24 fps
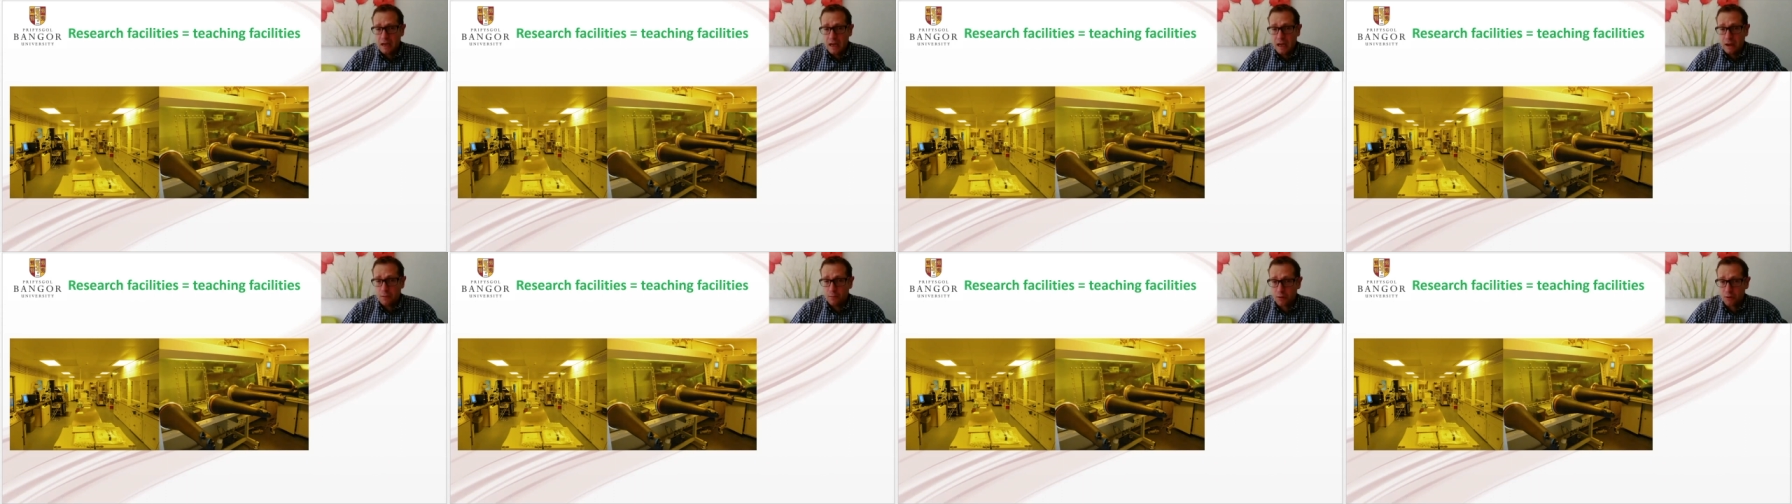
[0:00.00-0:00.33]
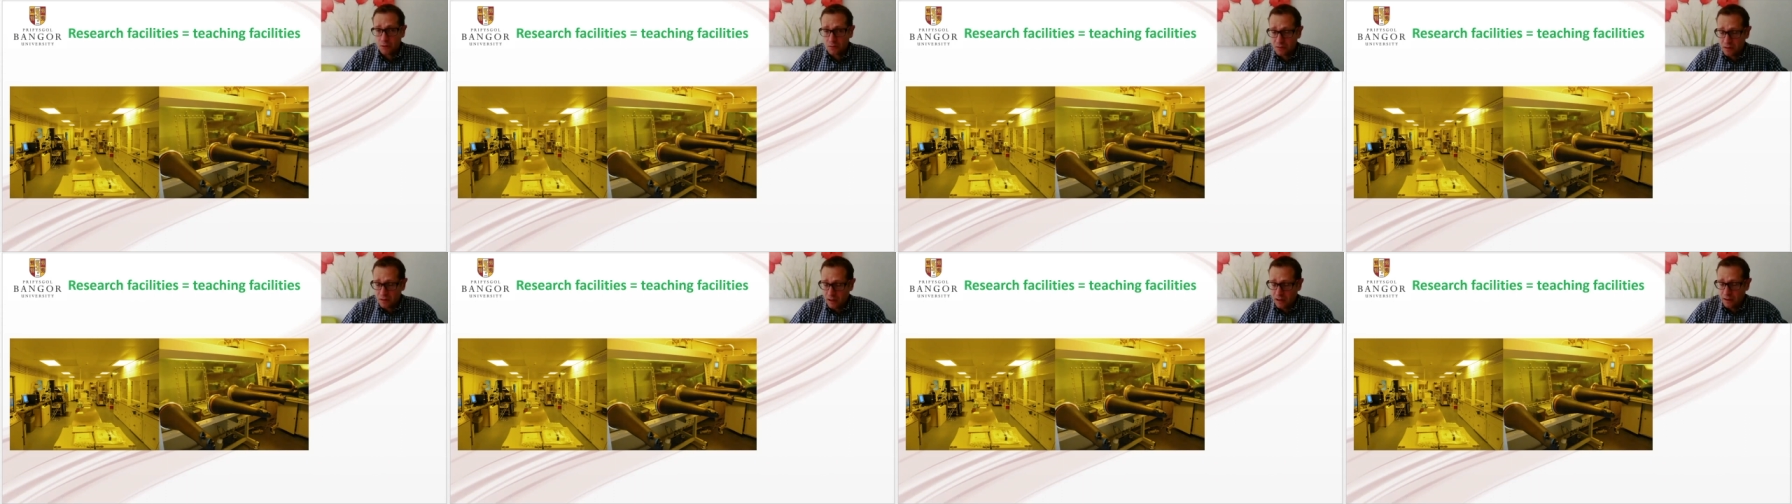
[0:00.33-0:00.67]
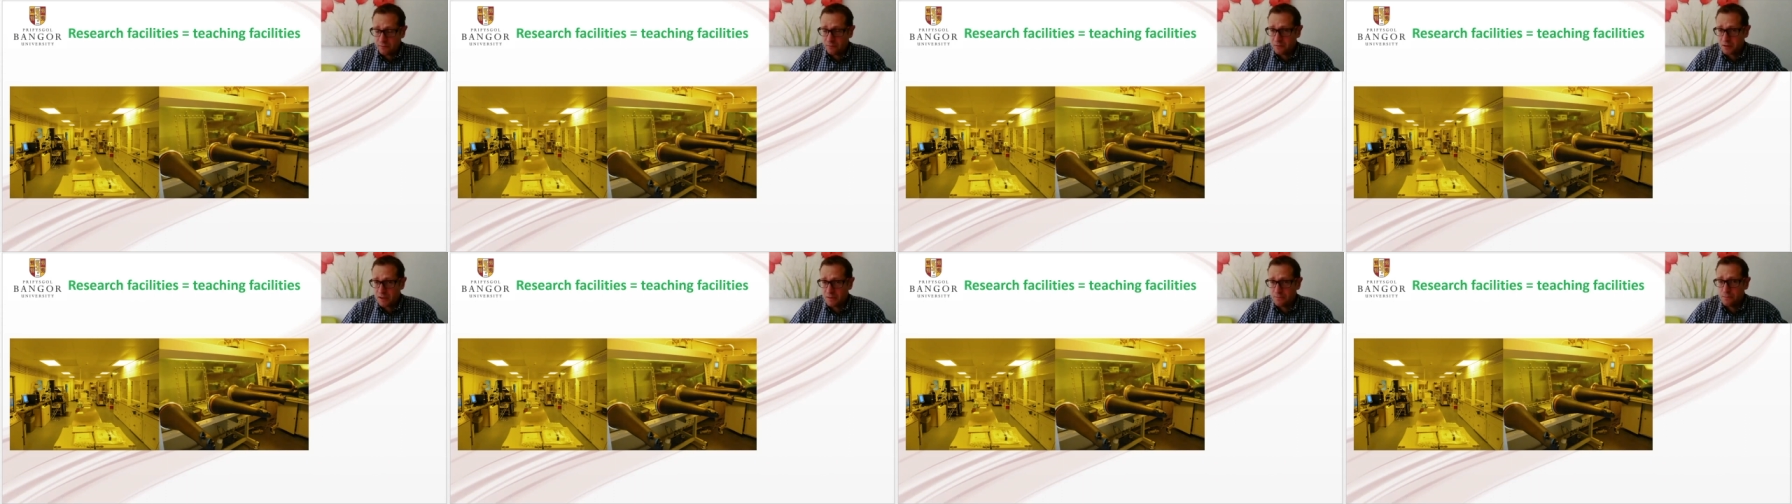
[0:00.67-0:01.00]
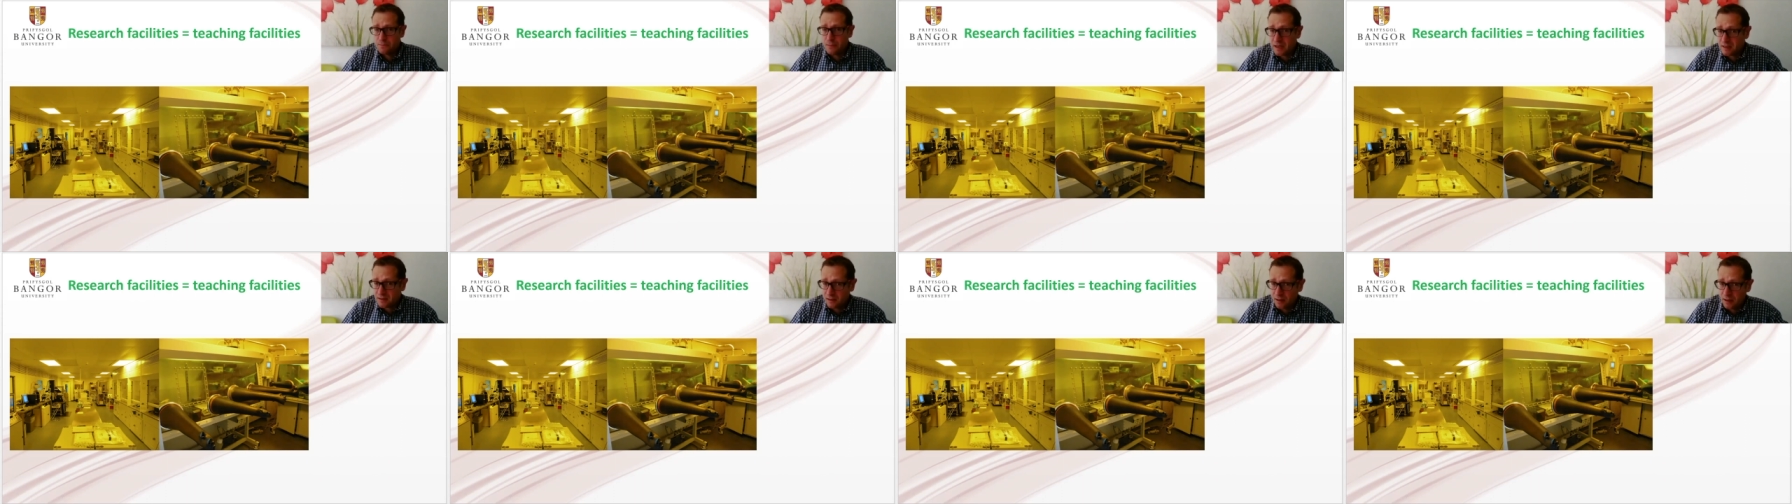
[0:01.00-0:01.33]
and we also have some
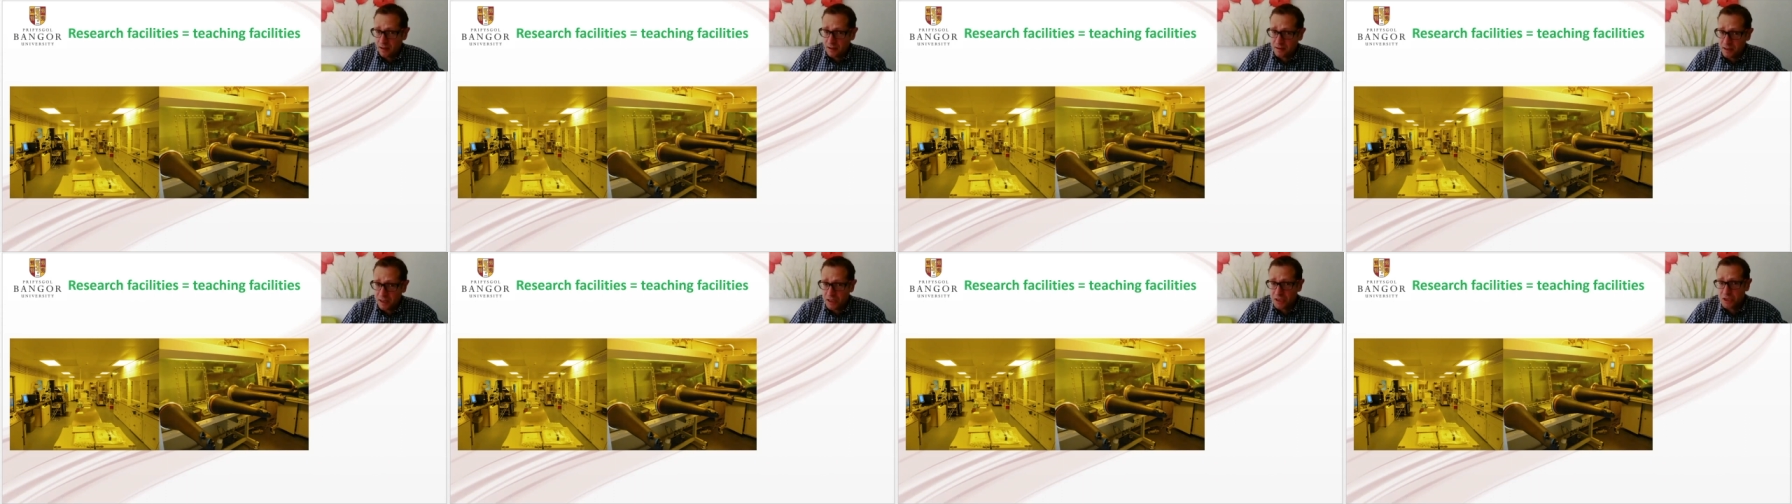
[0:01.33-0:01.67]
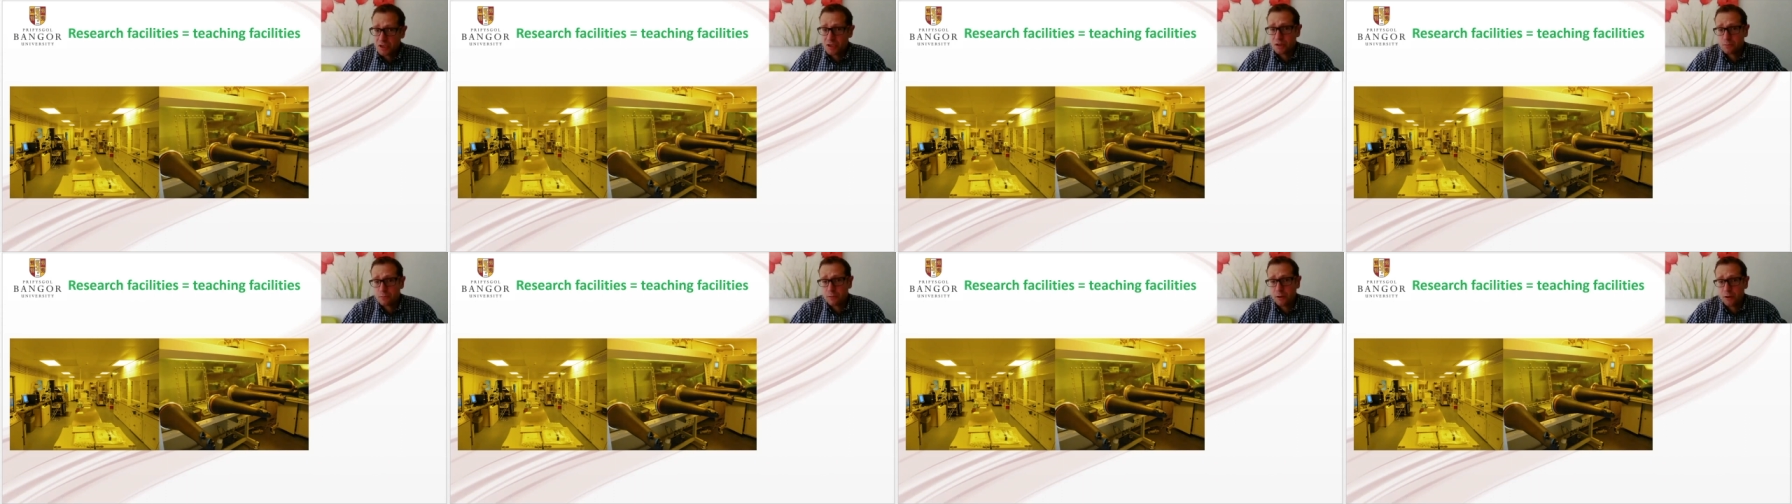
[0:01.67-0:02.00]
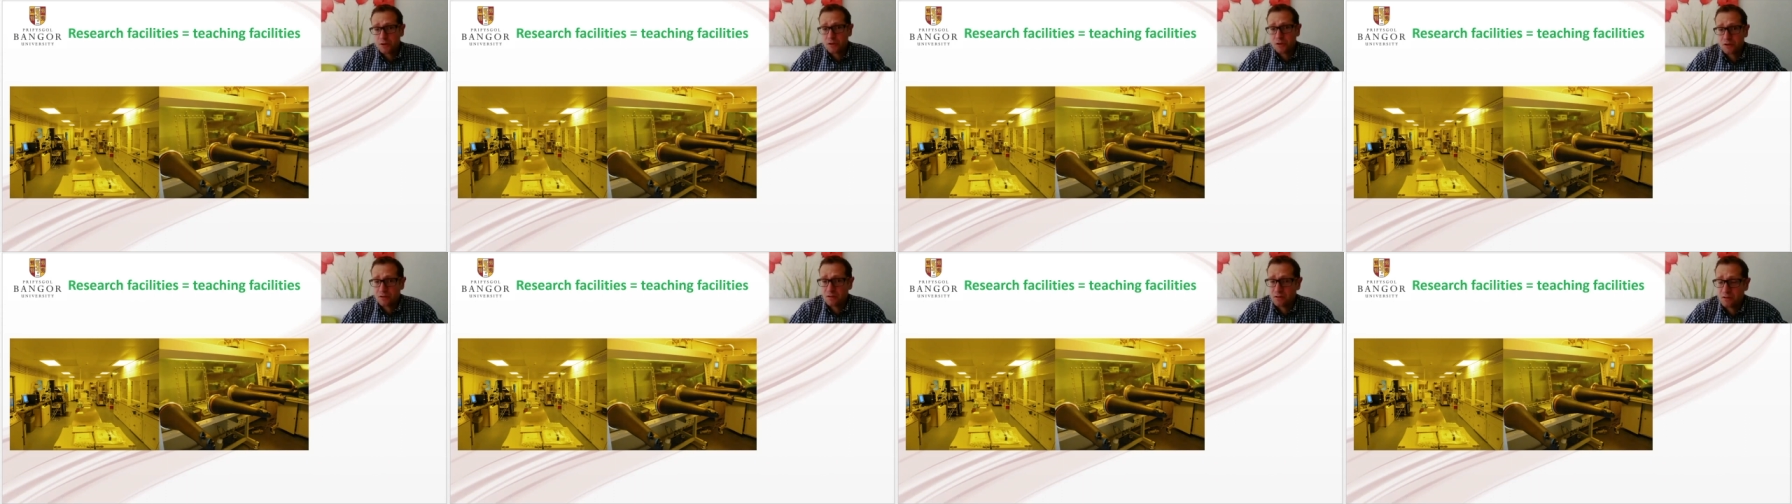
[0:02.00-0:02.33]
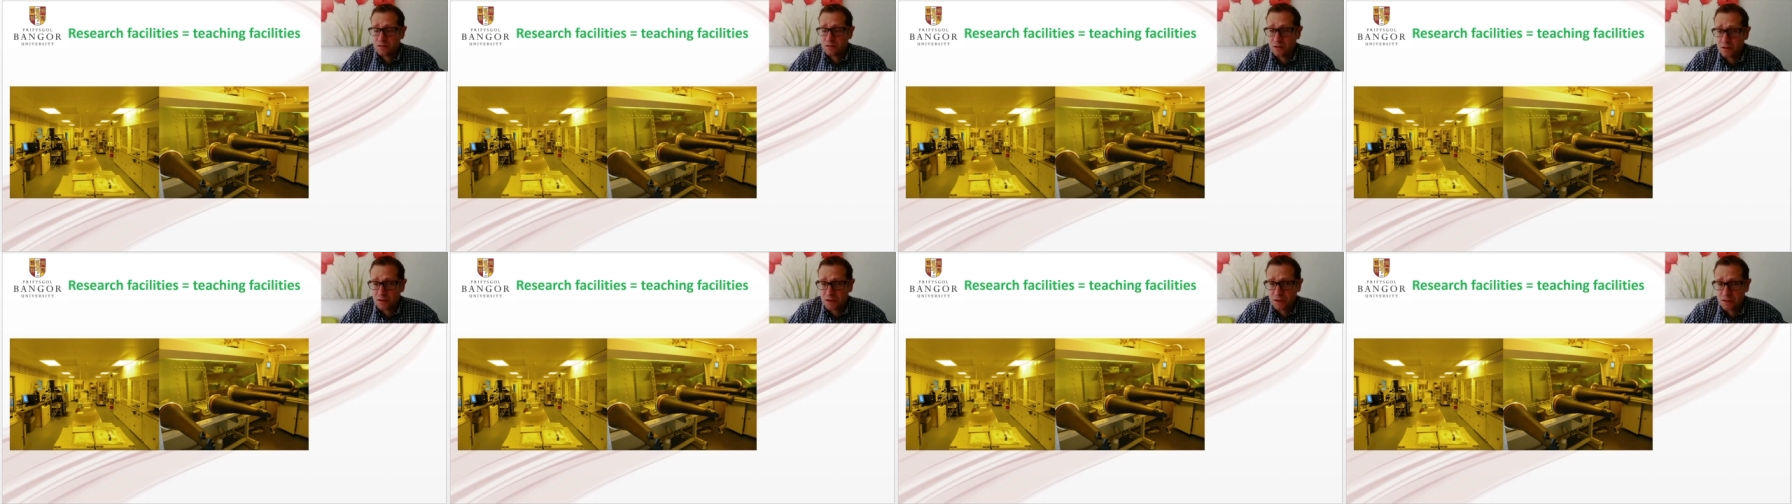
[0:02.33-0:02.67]
metallization approaches
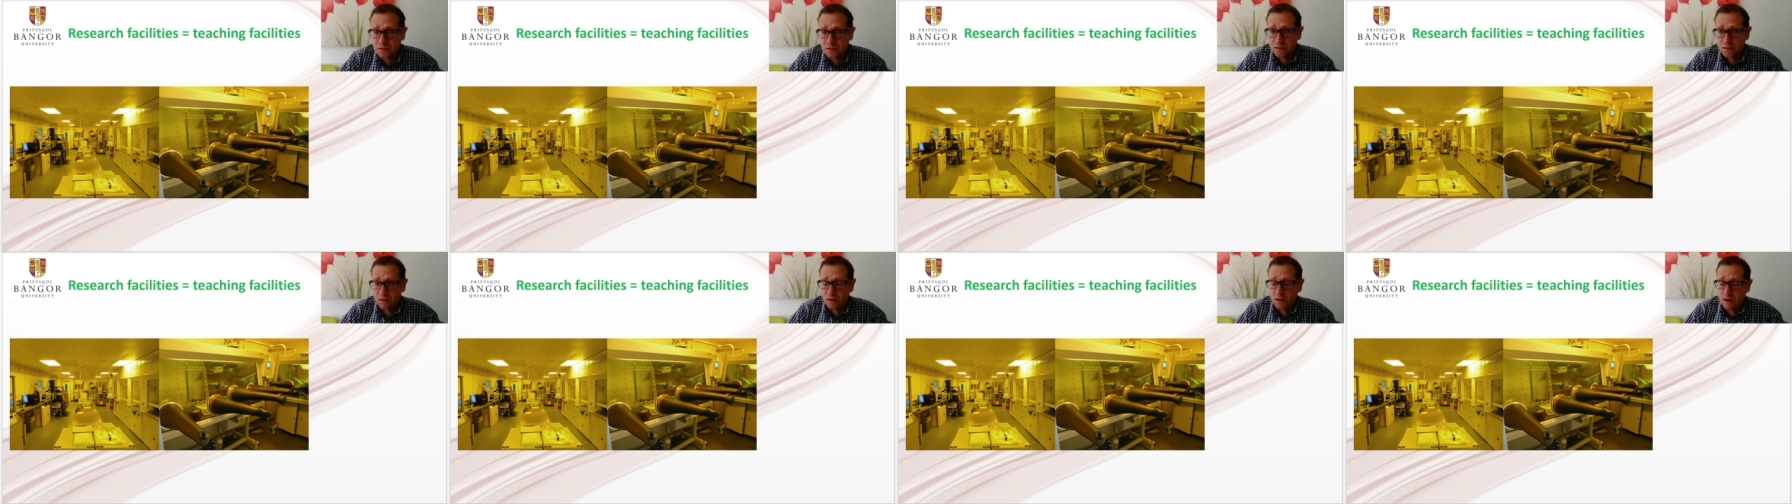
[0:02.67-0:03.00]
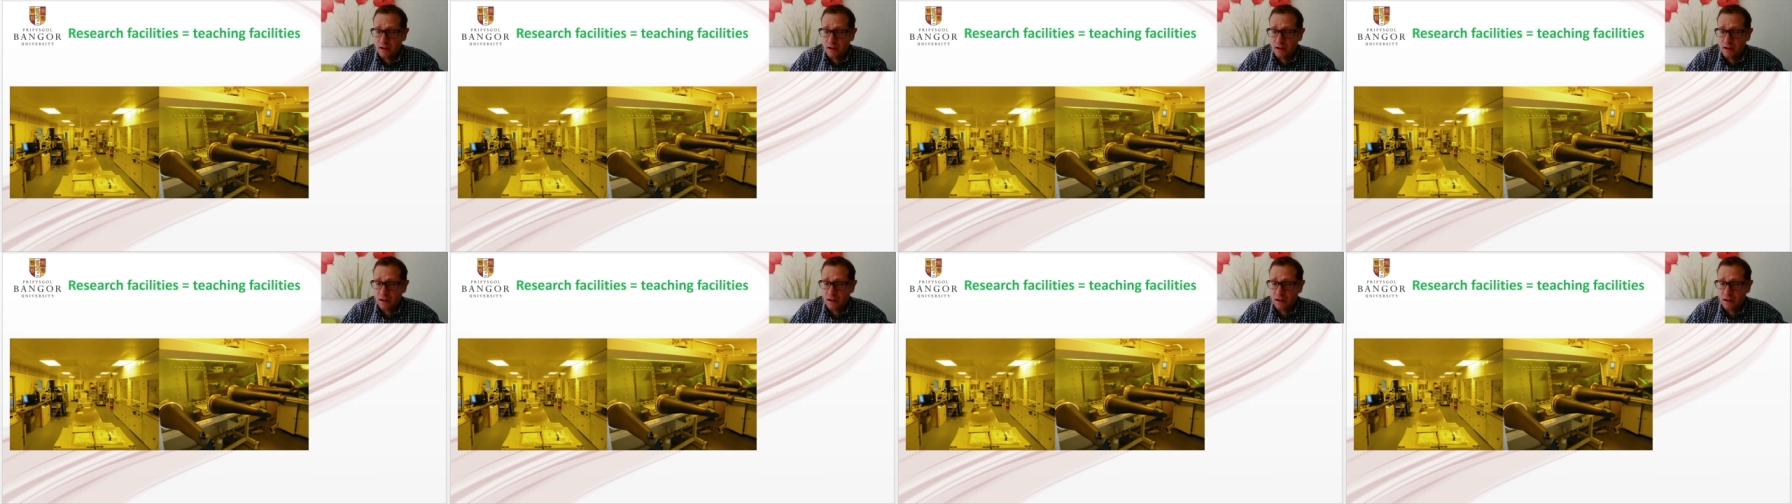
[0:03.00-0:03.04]
such as